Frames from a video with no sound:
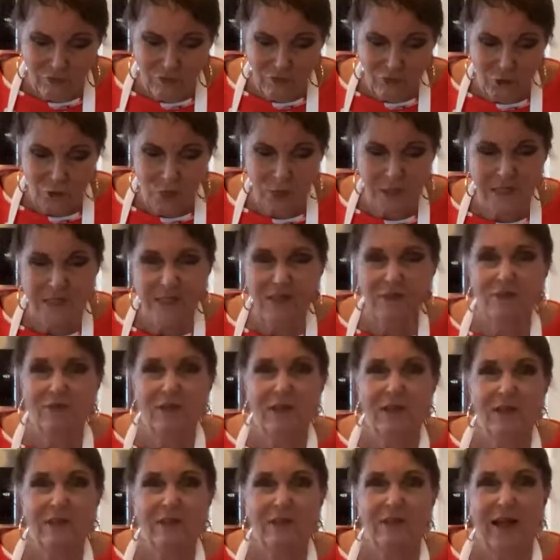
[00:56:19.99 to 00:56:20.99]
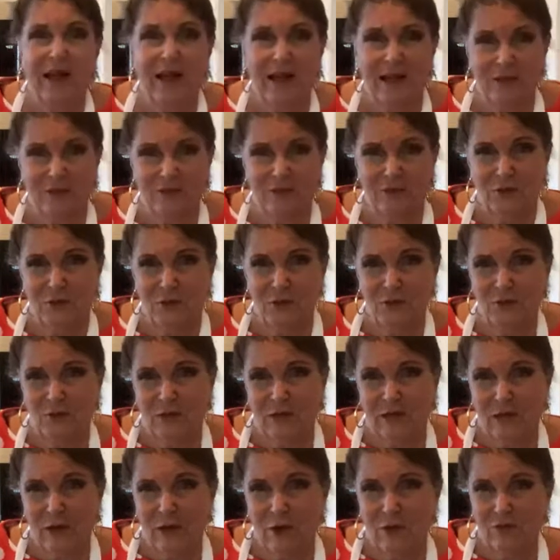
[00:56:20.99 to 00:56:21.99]
the 25th
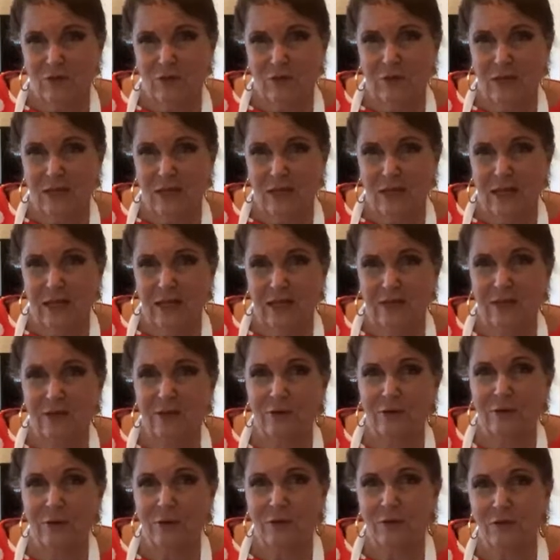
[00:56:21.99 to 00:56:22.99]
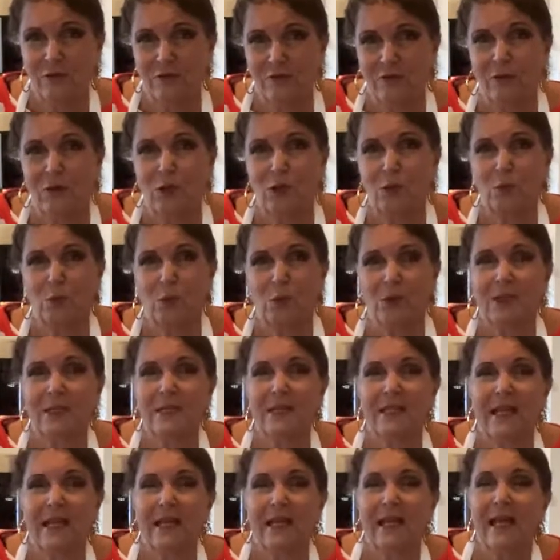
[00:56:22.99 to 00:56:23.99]
anniversary of the Eagle and the Rose, the first
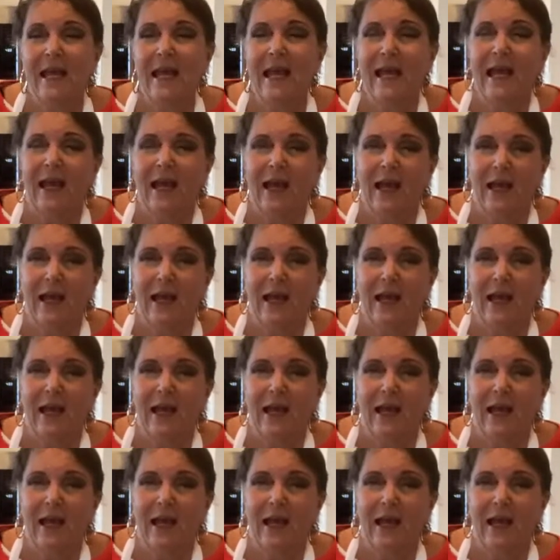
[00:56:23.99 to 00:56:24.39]
printing.